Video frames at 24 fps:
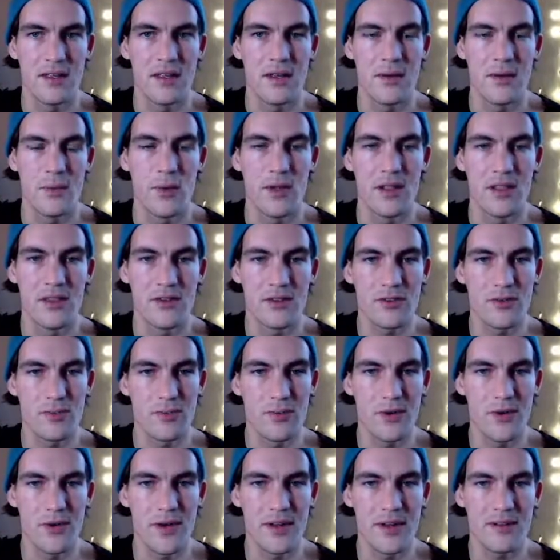will not
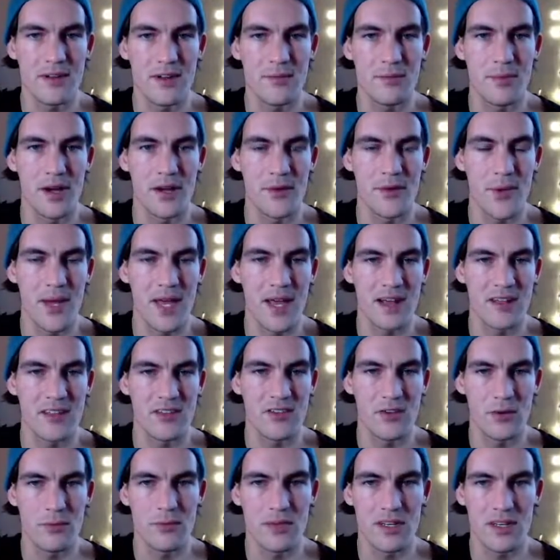be rendered by
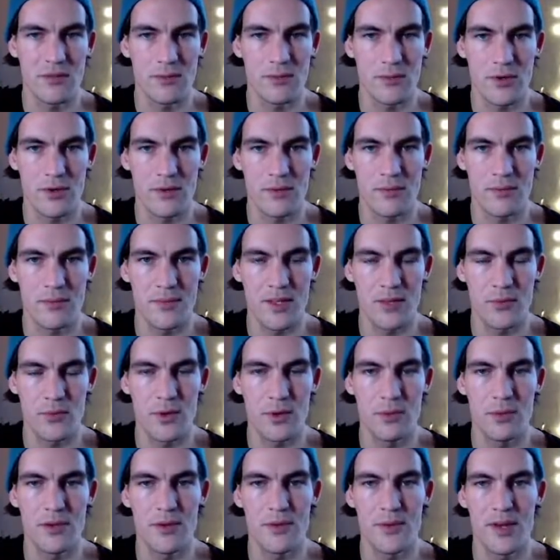ReactDOM anymore, but will
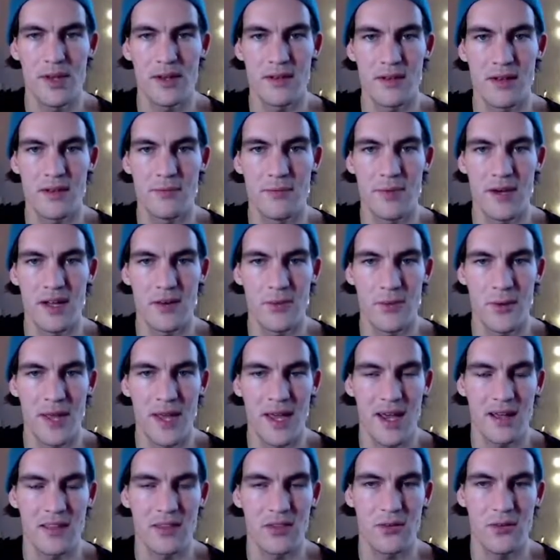be rendered by
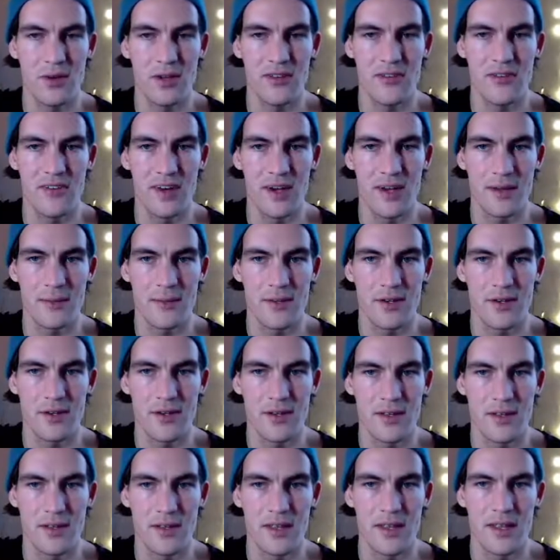React 3 Fiber.
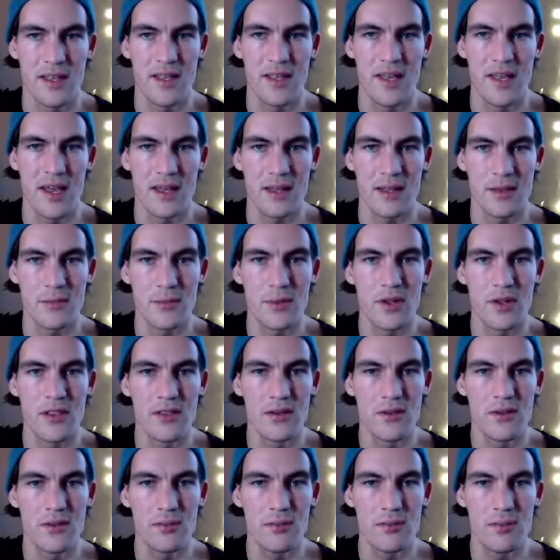And it will
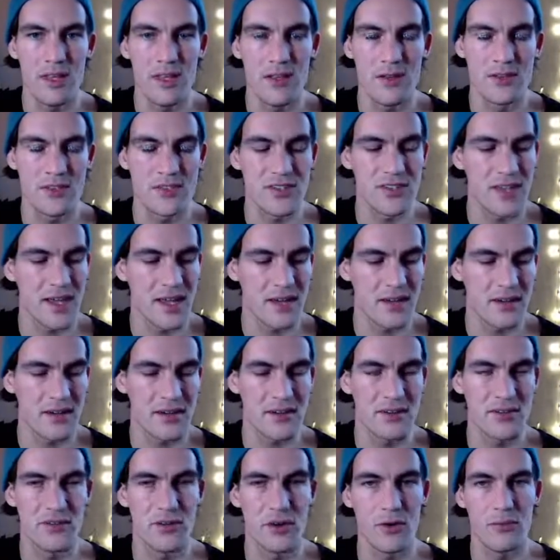not be your
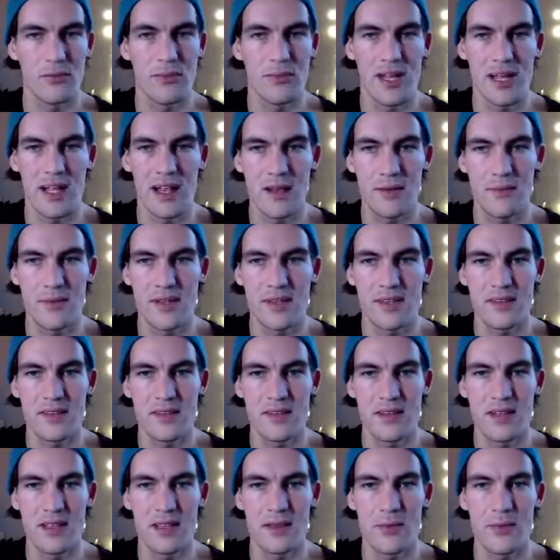standard DOM element,
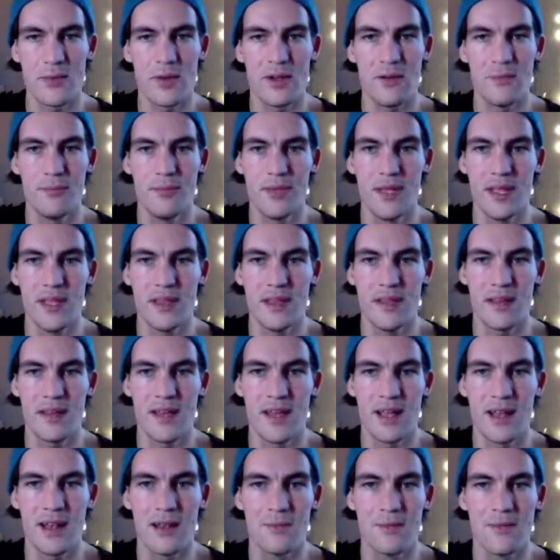it will be
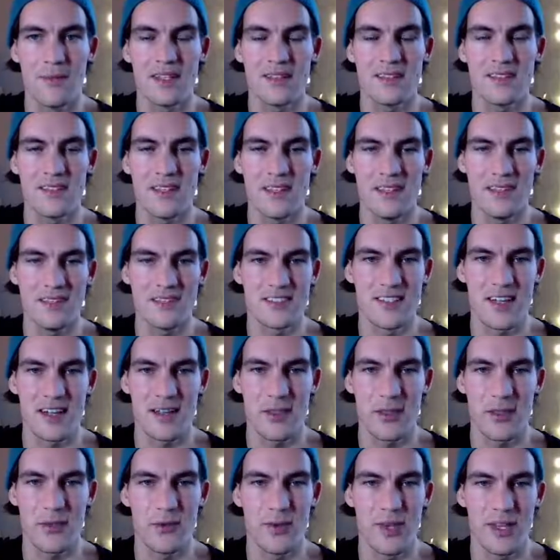elements
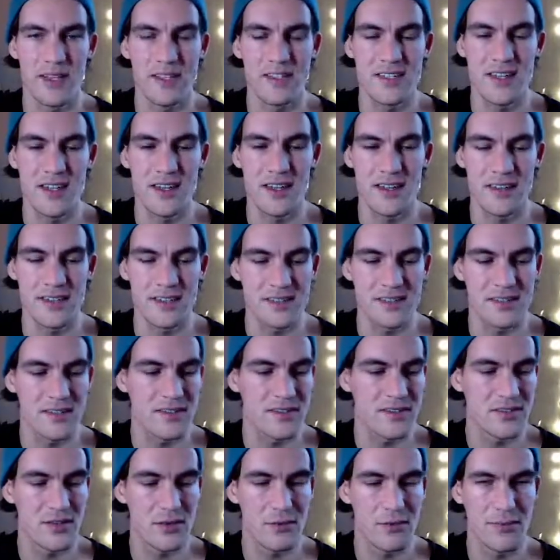inside Three.js.
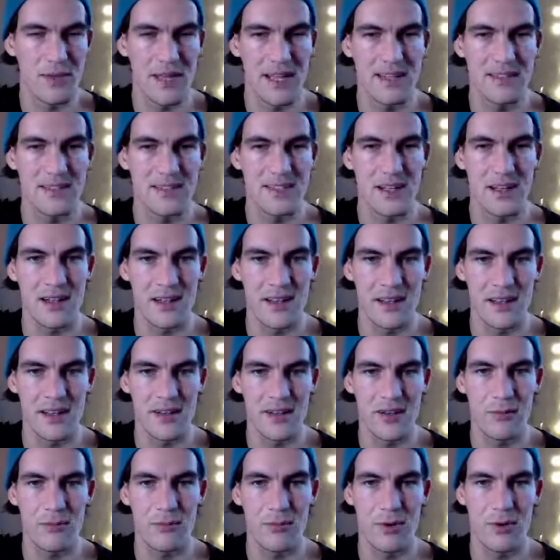So basically
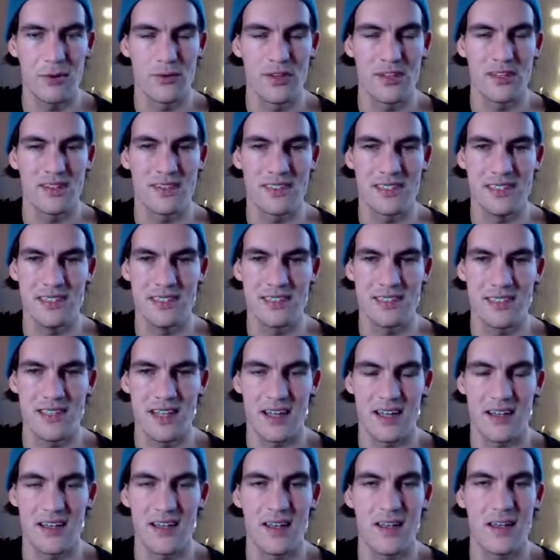components
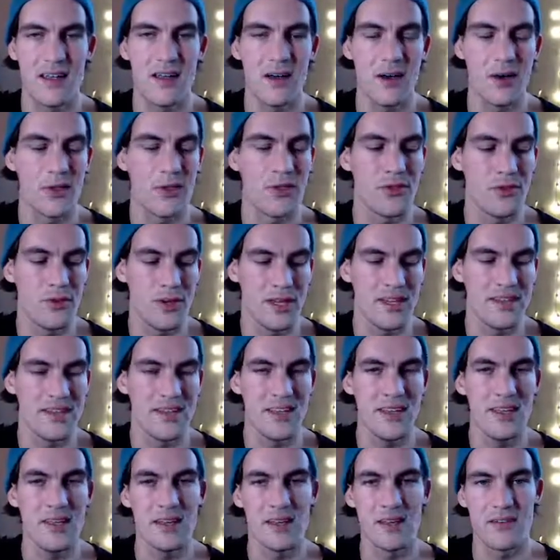inside a
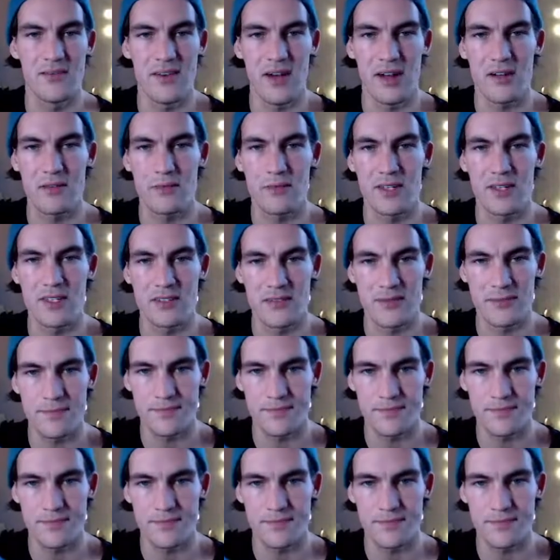3D environment.